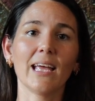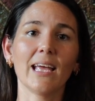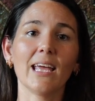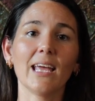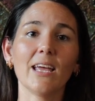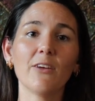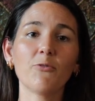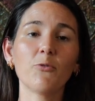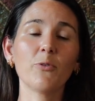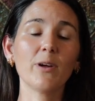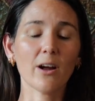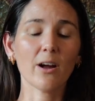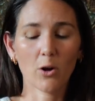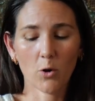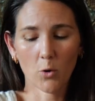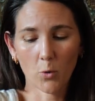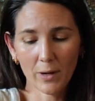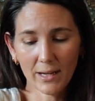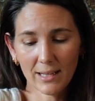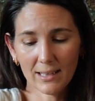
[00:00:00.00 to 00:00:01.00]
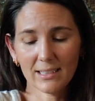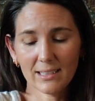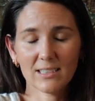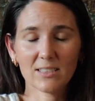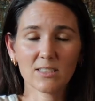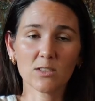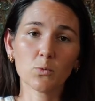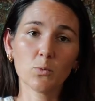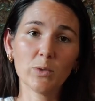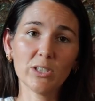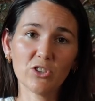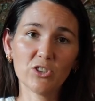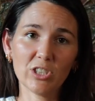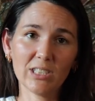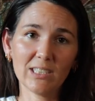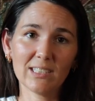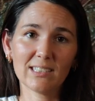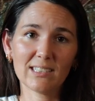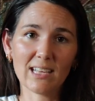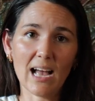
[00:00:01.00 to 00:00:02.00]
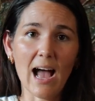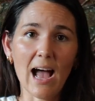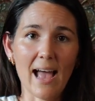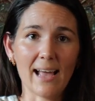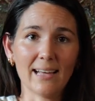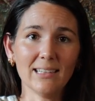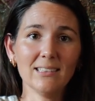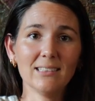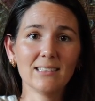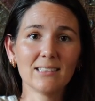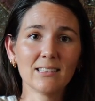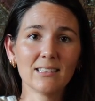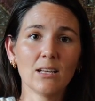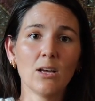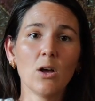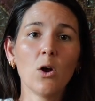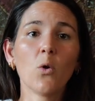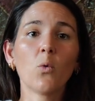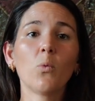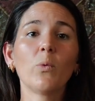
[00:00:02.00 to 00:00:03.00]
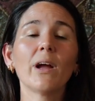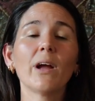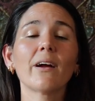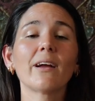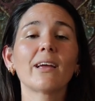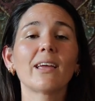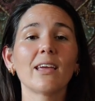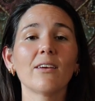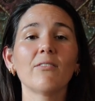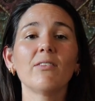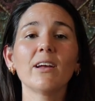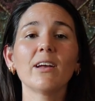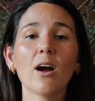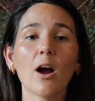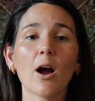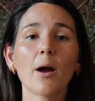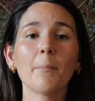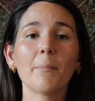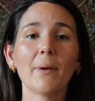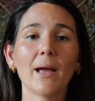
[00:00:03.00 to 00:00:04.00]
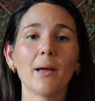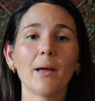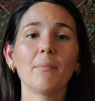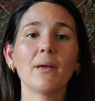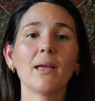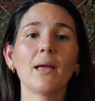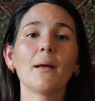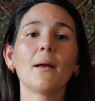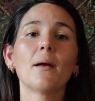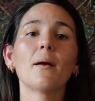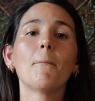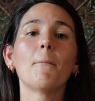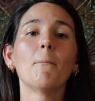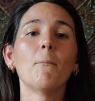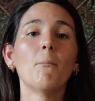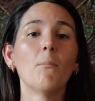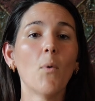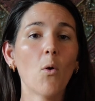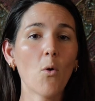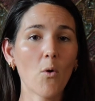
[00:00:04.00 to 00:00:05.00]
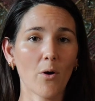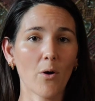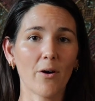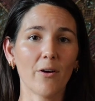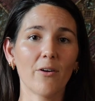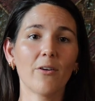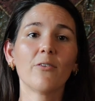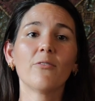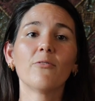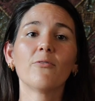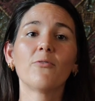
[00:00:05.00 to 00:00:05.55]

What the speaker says: If we are quickly switching sides, we are giving our baby more